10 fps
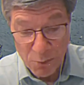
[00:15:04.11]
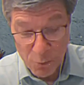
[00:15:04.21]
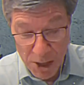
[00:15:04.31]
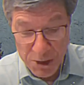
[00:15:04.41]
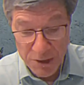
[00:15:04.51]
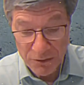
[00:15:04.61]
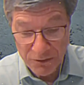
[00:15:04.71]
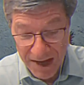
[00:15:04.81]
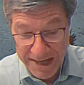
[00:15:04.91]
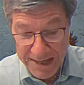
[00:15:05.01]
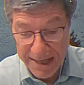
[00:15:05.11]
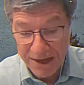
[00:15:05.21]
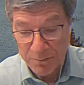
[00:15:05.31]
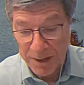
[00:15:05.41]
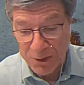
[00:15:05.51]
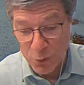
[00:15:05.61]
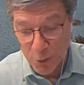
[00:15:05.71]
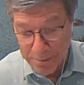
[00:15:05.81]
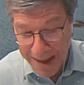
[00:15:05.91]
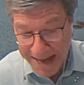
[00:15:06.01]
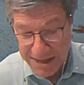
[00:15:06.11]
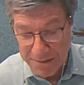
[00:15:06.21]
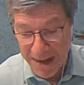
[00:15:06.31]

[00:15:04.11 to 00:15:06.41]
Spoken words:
Russia's psyche has been tormented